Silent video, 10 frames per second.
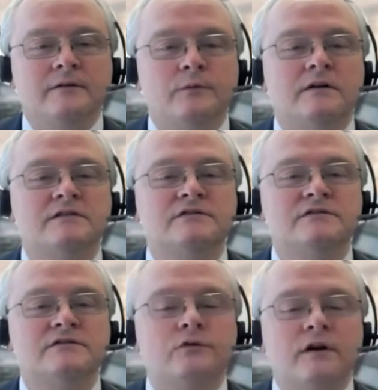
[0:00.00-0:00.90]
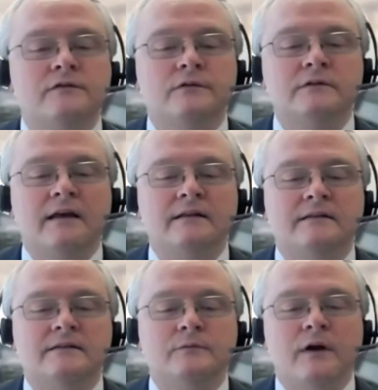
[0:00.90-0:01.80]
And we are so grateful that
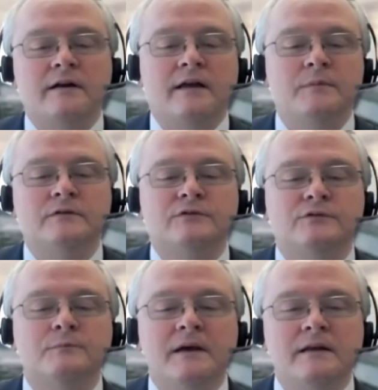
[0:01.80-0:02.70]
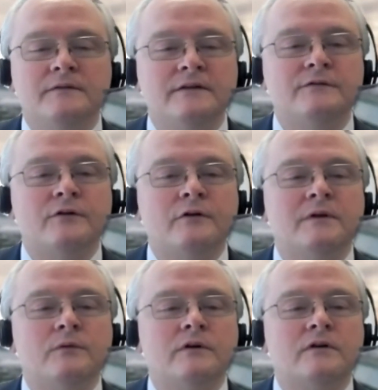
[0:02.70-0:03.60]
uh, we are able to benefit from
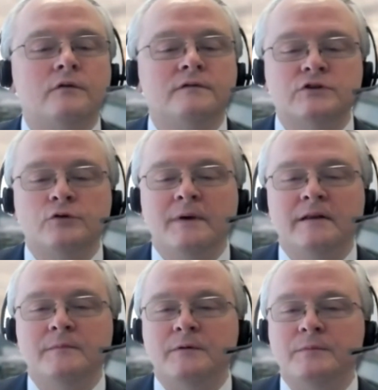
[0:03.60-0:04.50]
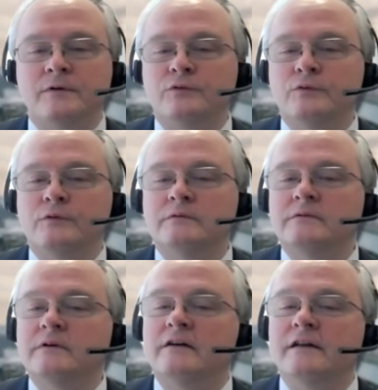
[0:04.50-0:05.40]
the work of so many people who
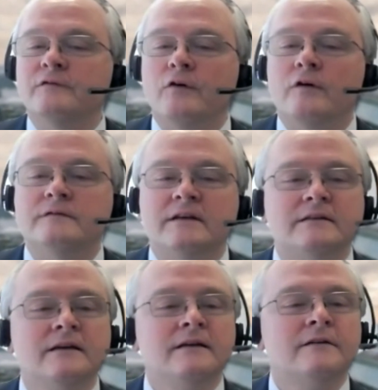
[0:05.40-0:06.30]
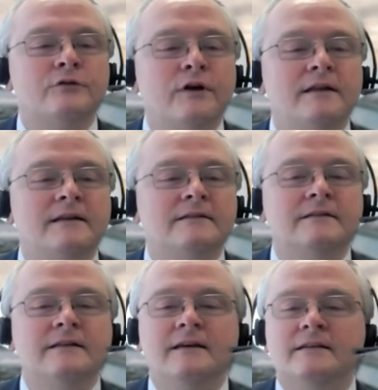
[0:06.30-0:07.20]
are involved in creating
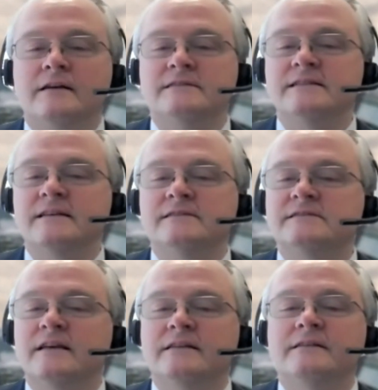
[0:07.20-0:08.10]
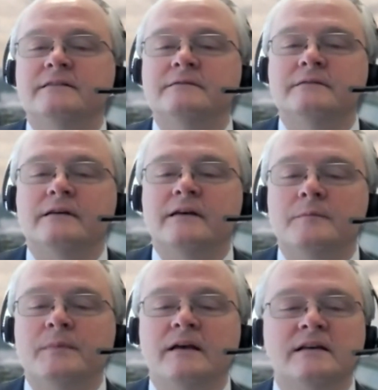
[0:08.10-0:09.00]
the data sets and uh,
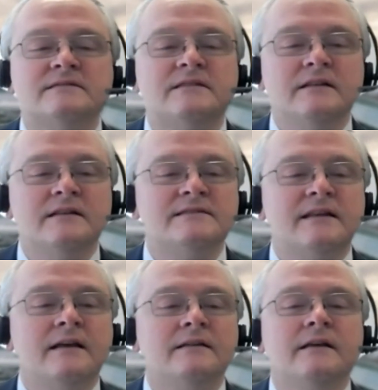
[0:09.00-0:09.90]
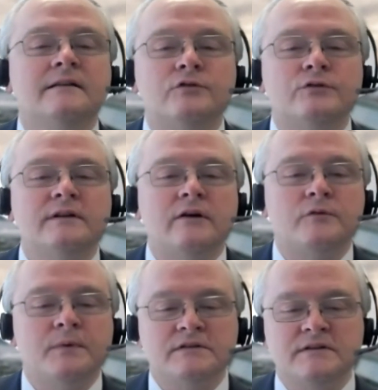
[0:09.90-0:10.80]
helping us understand and treat
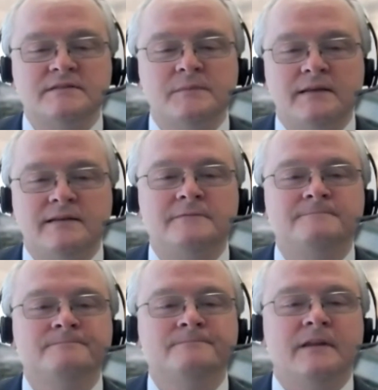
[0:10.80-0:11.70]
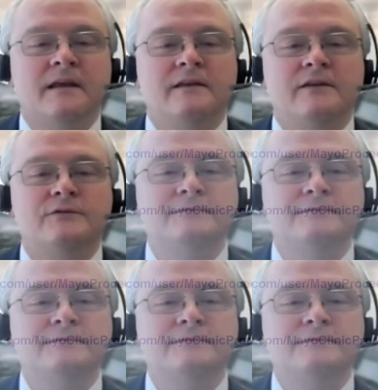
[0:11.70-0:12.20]
our patients better. Thank you.